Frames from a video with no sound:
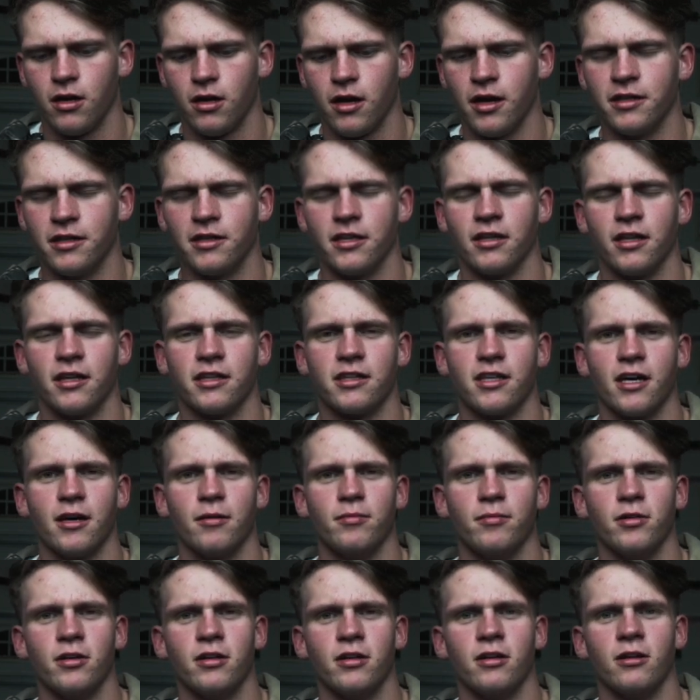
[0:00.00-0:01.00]
anything like
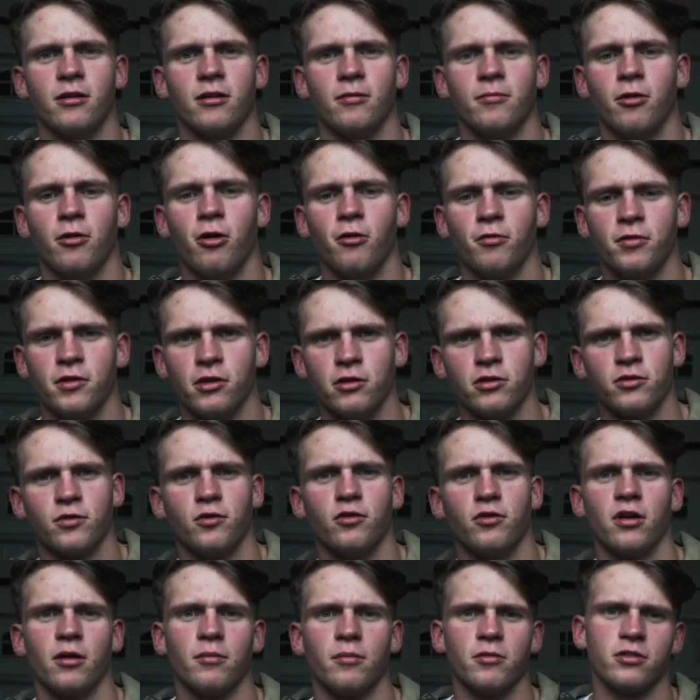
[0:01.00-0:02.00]
that, but hopefully those
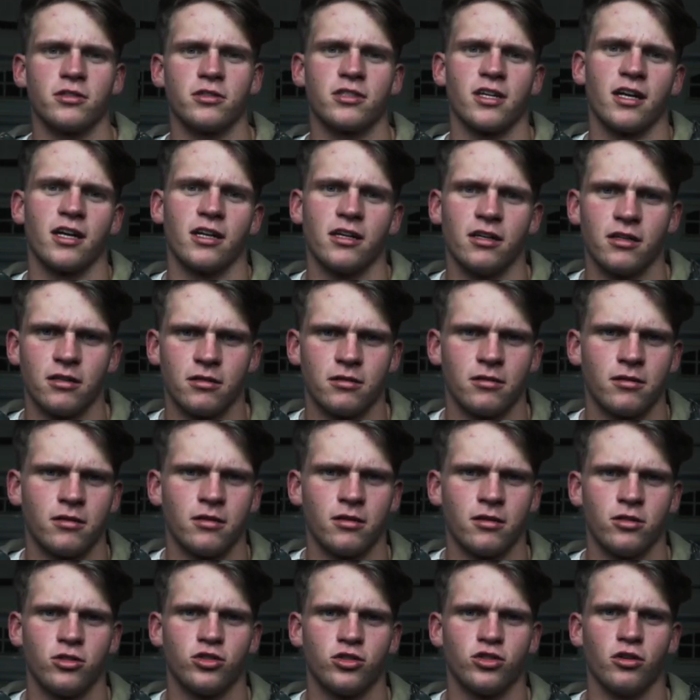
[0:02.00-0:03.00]
four numbers kind of
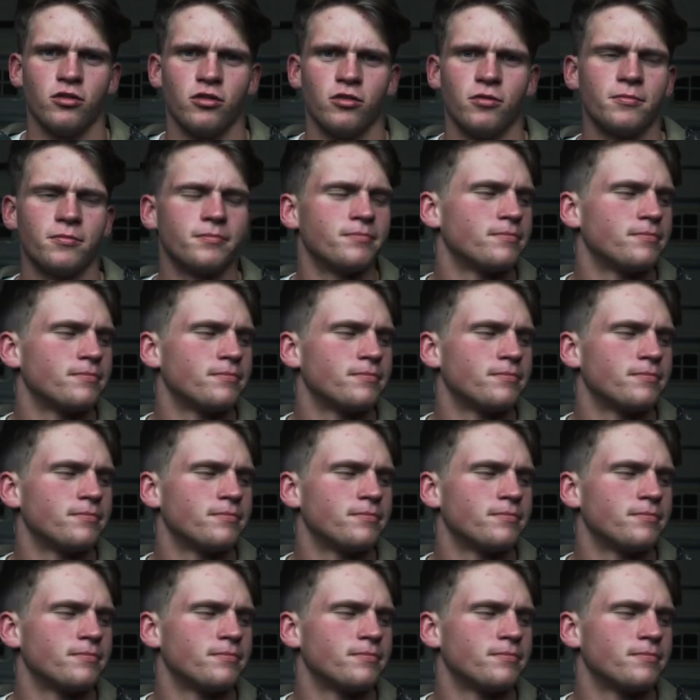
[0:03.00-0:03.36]
show.